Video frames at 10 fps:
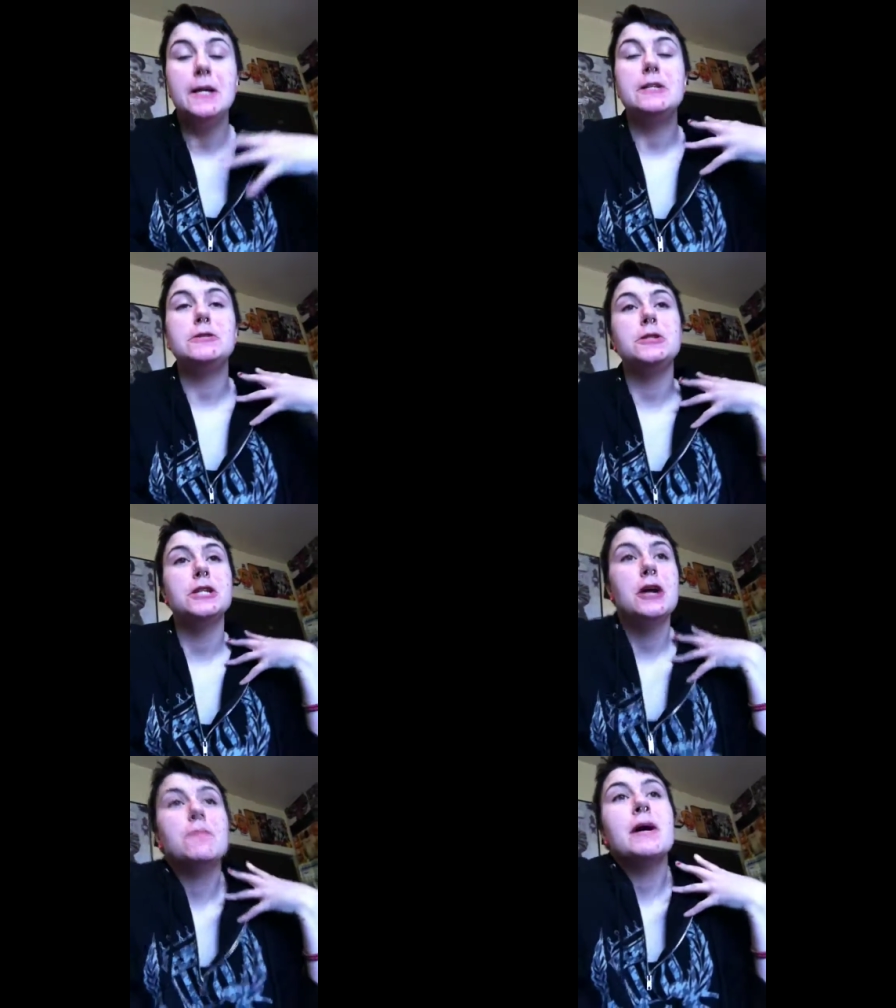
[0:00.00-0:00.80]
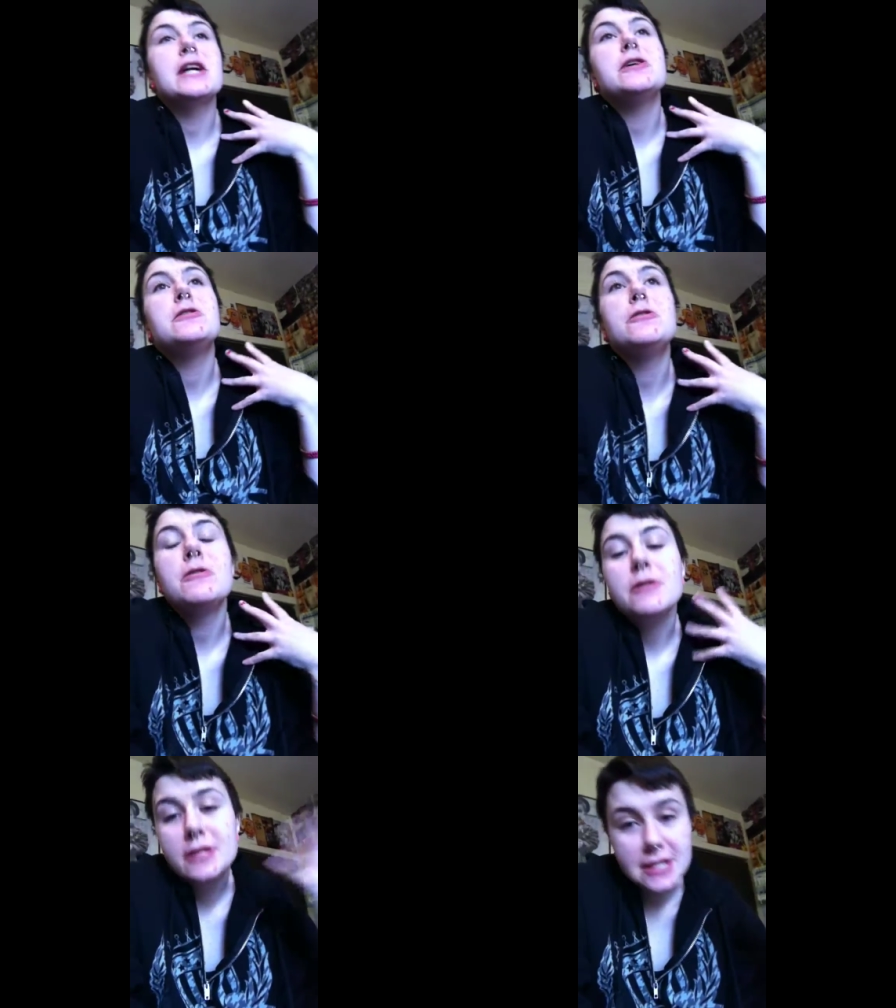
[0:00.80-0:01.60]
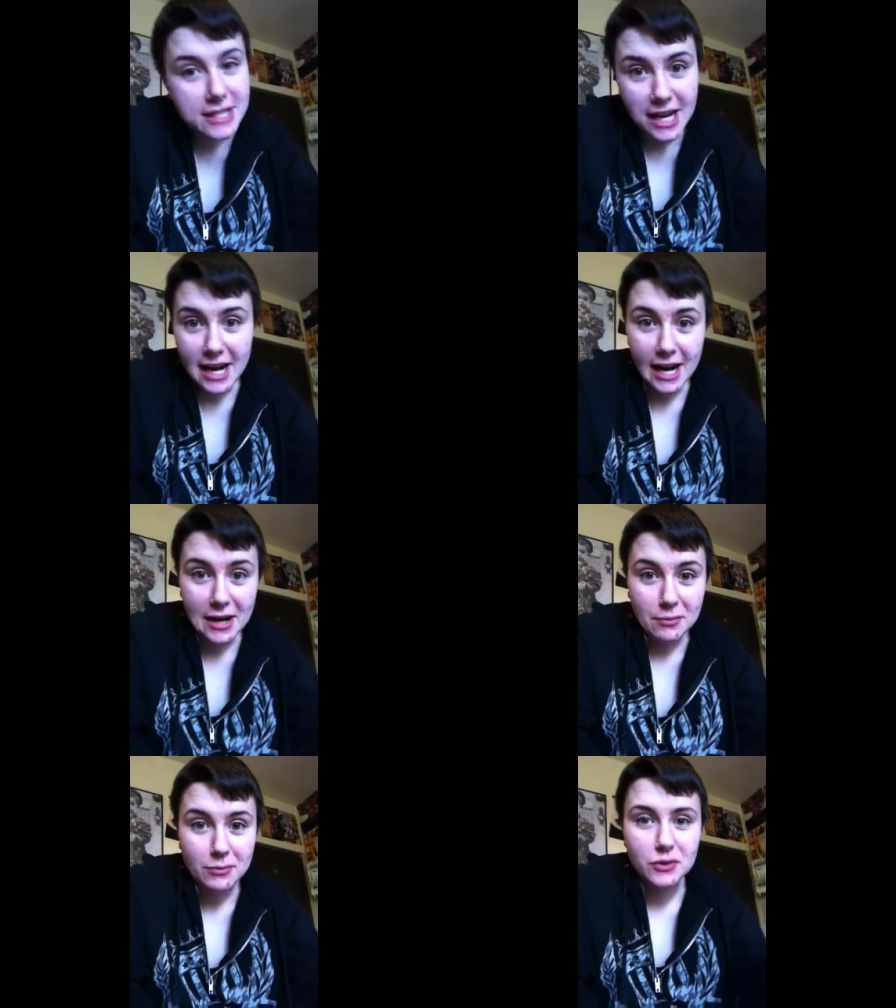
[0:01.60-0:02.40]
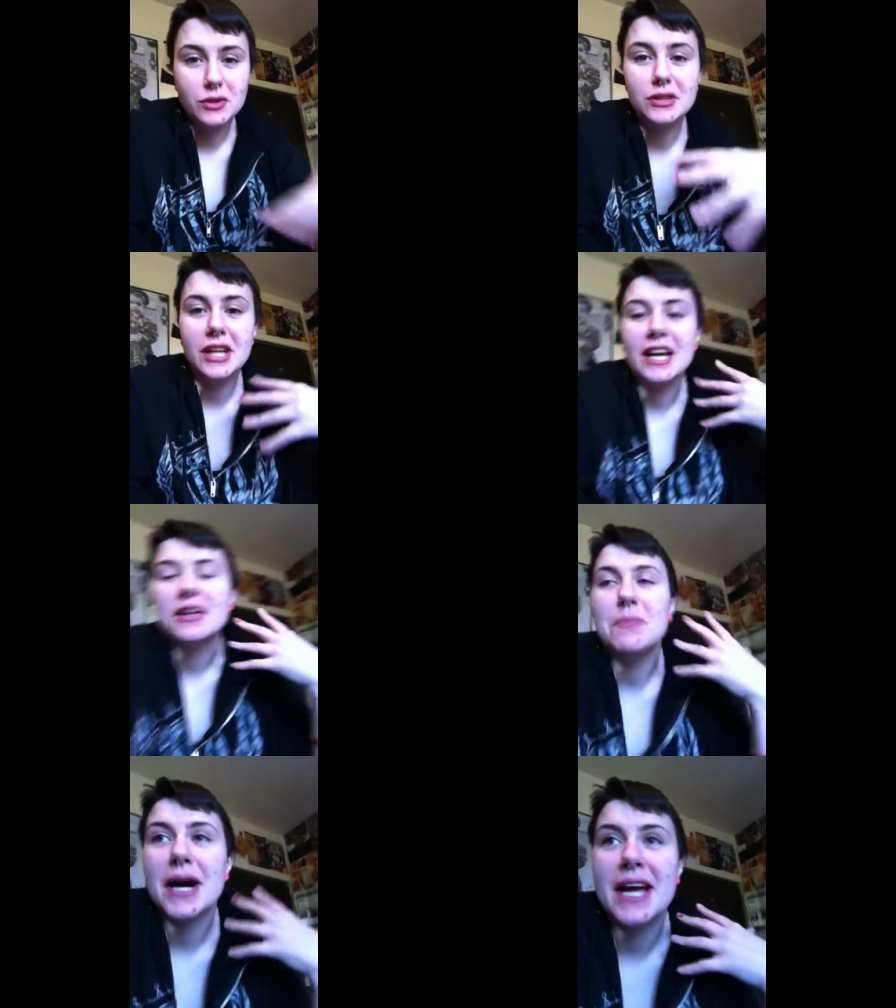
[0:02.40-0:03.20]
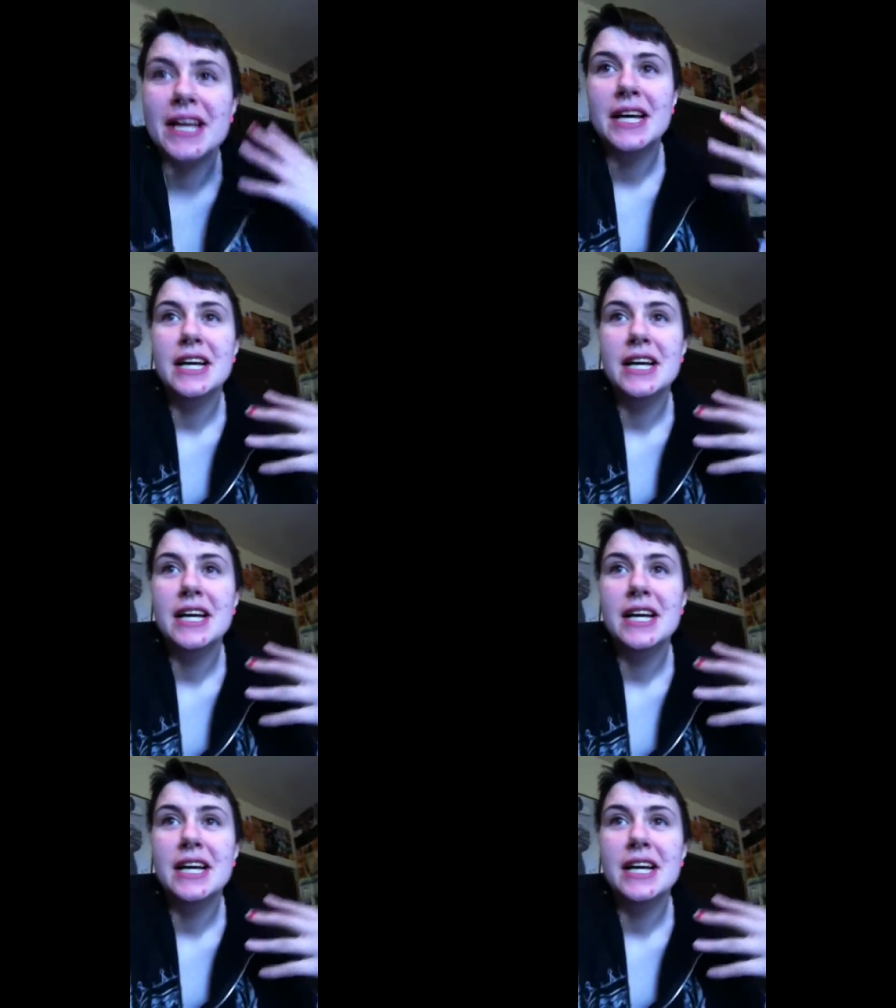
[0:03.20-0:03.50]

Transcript: is share my good times or like my